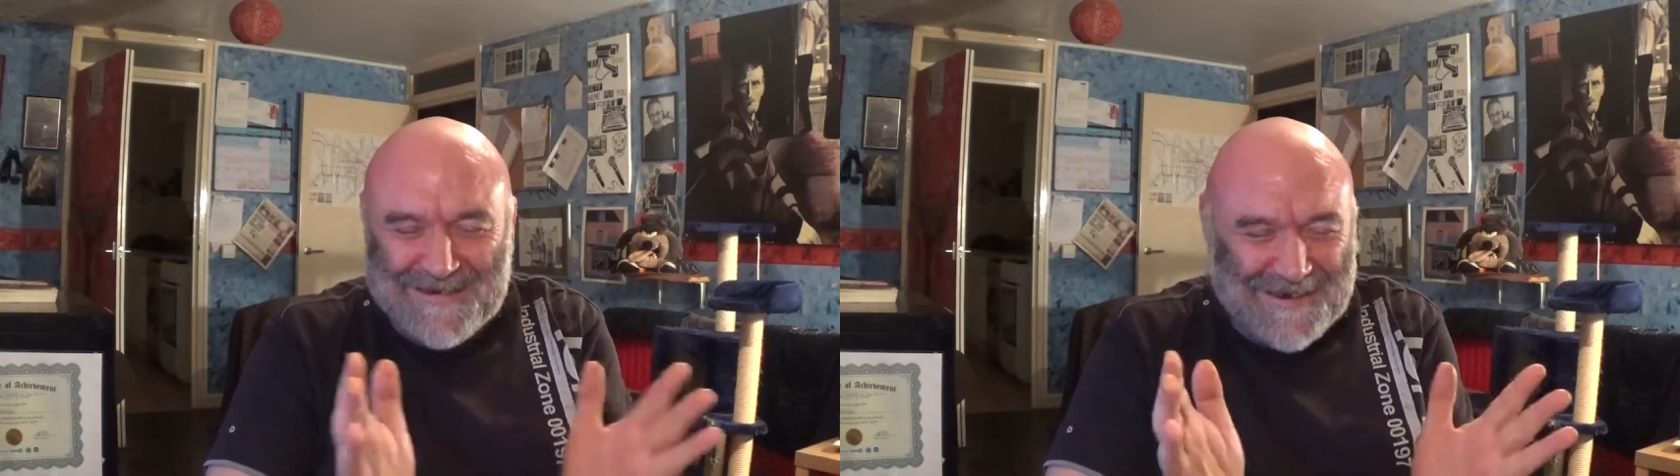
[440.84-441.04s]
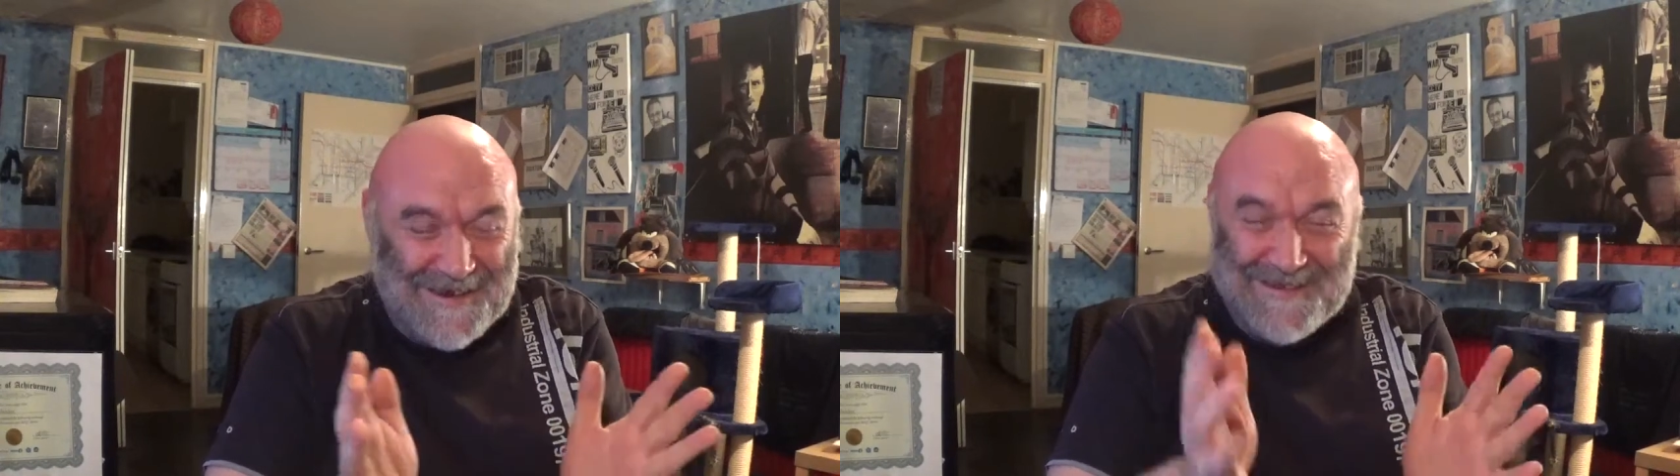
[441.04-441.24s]

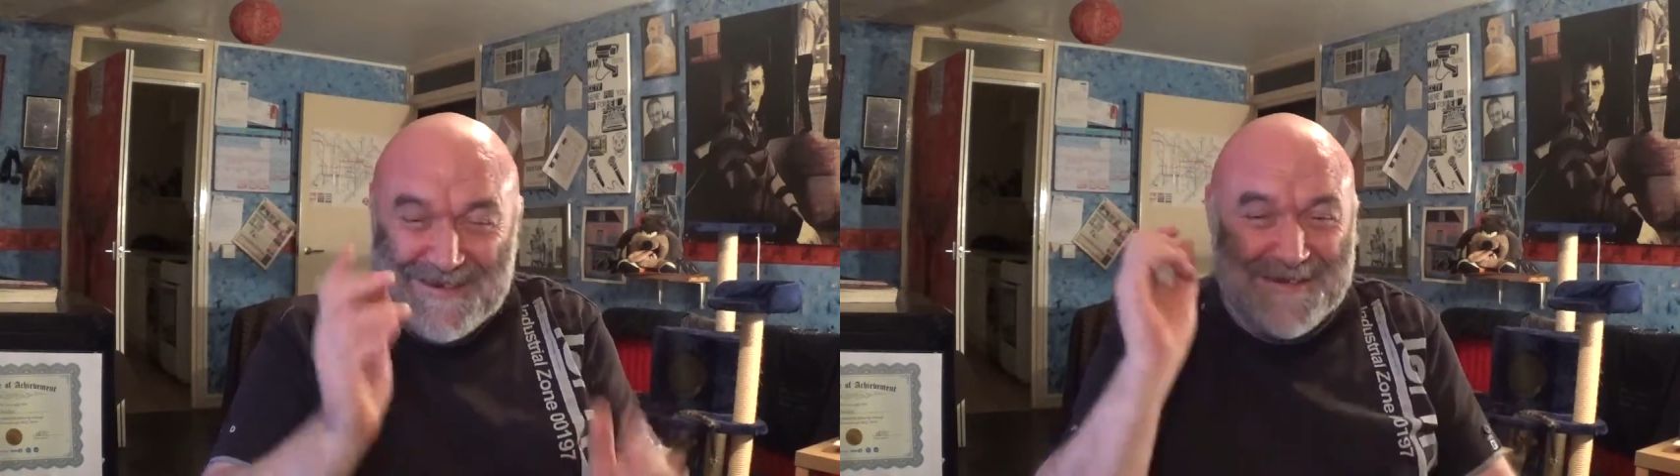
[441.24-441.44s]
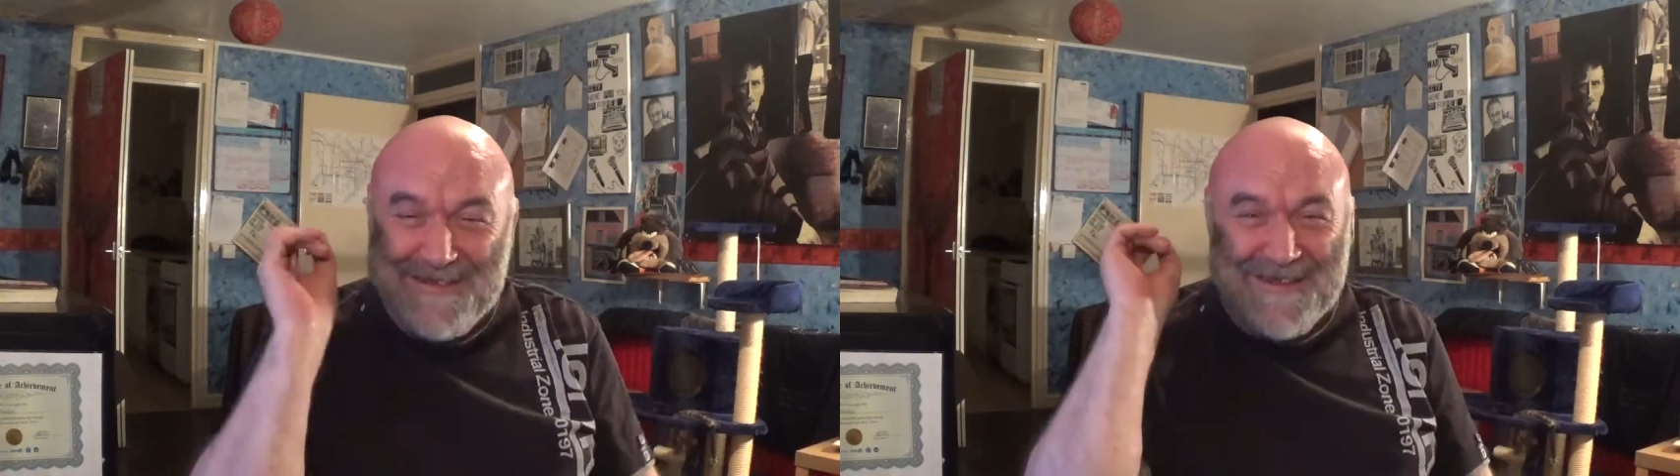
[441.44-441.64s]
It
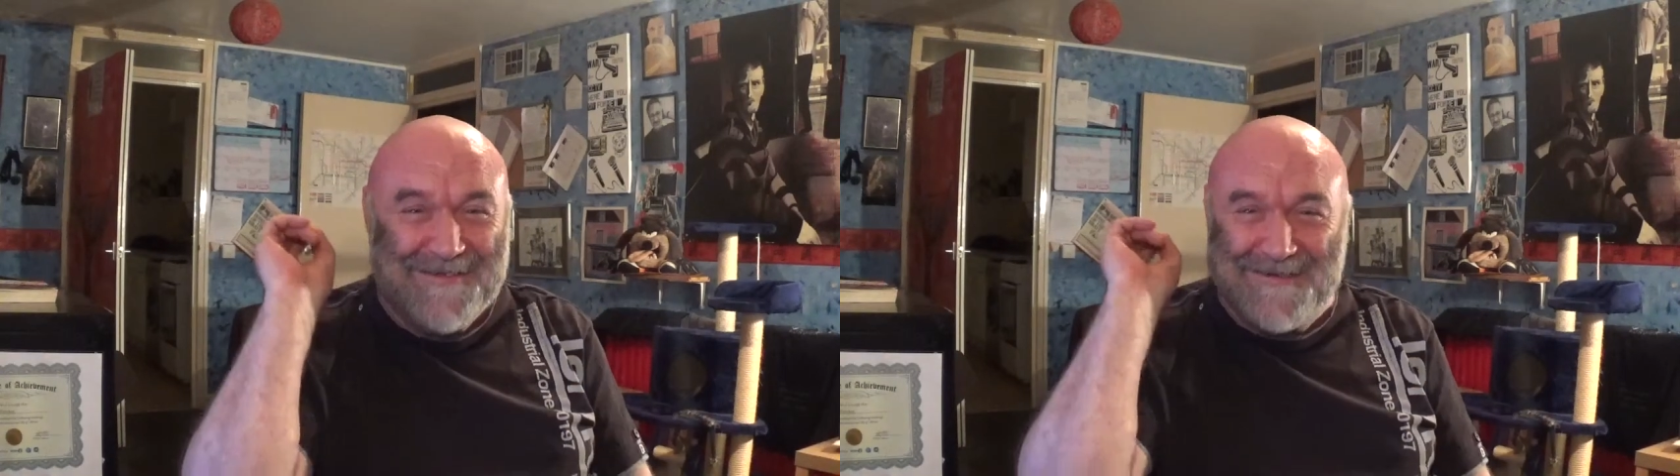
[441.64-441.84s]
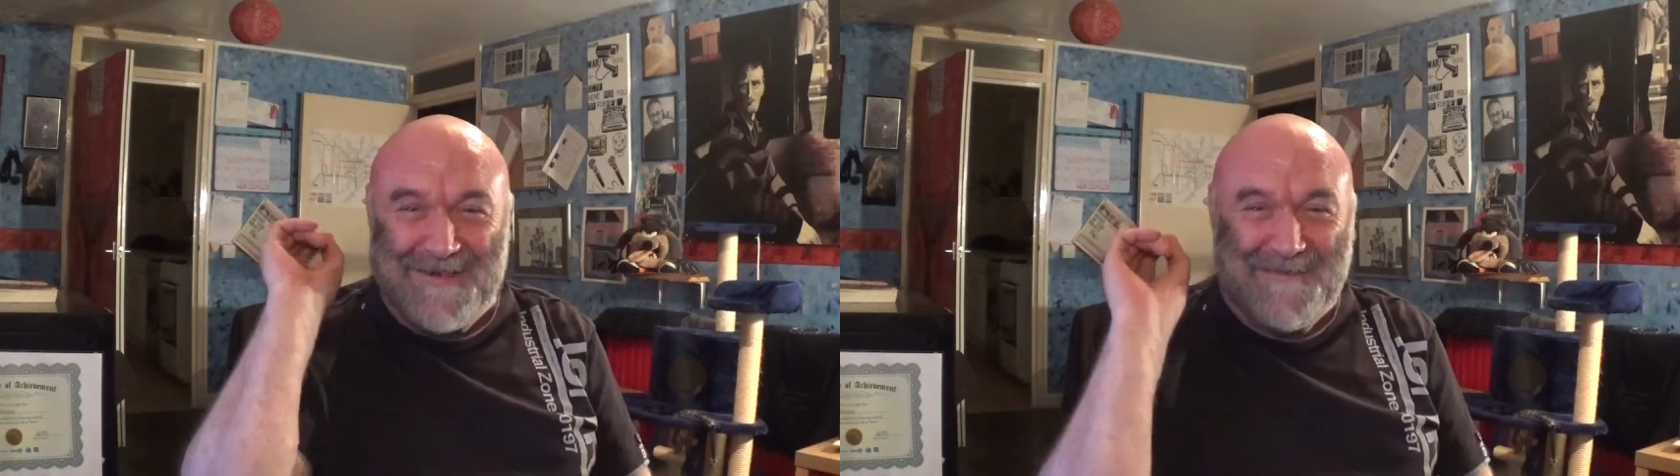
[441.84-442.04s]
just
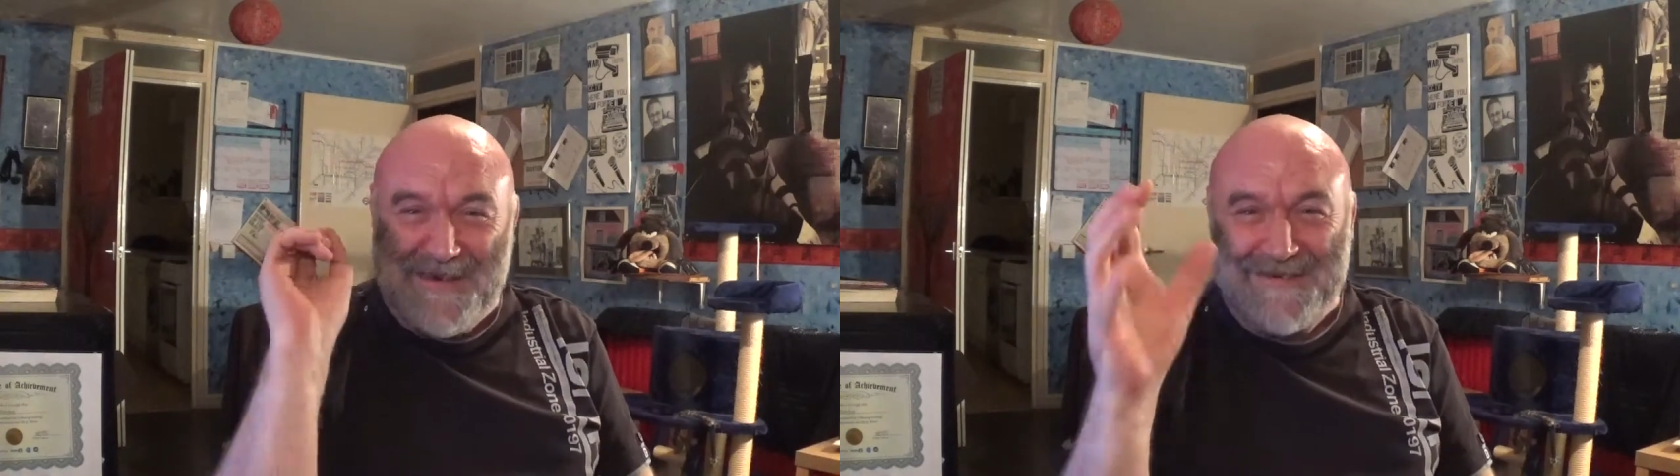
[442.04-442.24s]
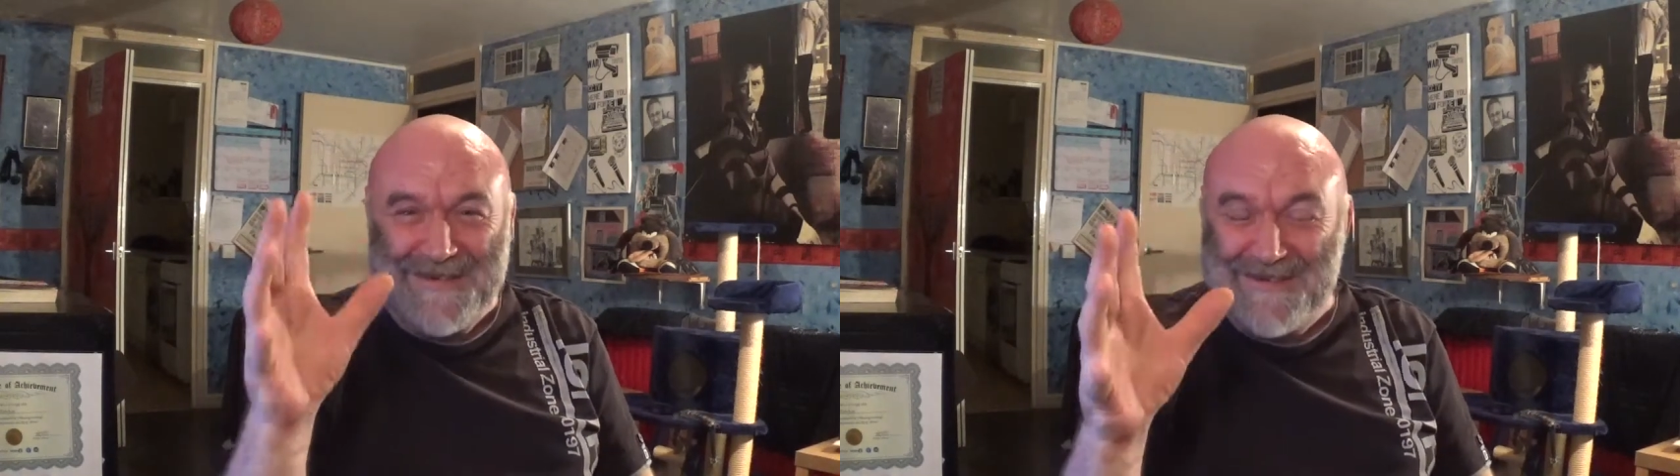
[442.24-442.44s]
literally
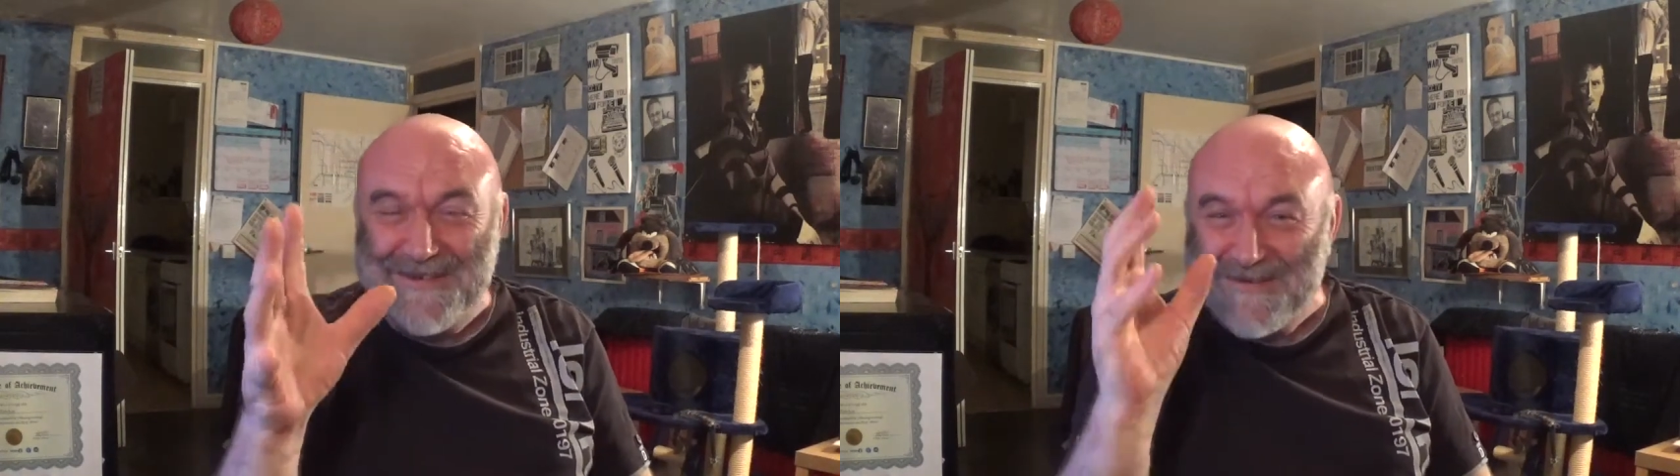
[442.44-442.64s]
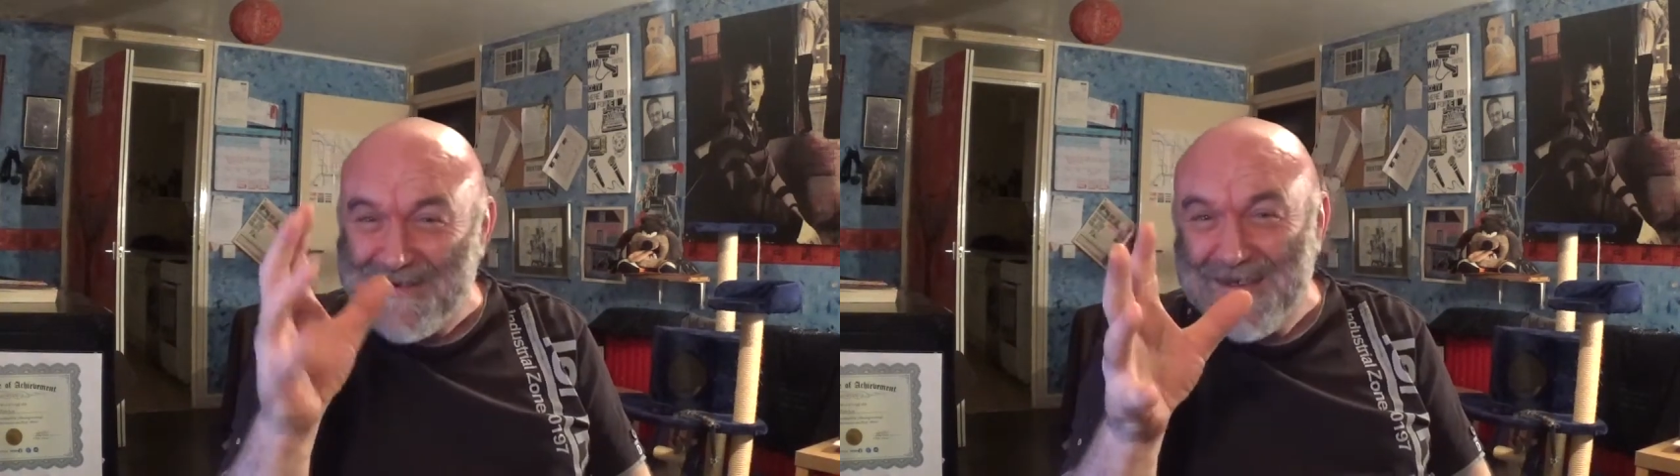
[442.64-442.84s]
popped
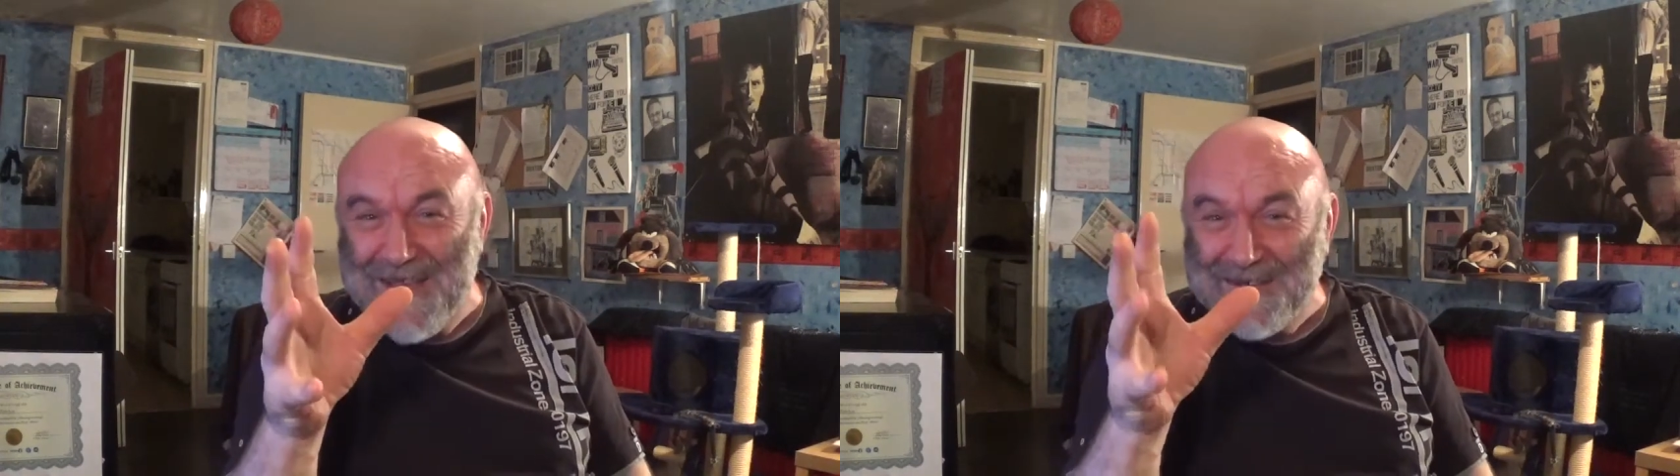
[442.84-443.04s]
straight there.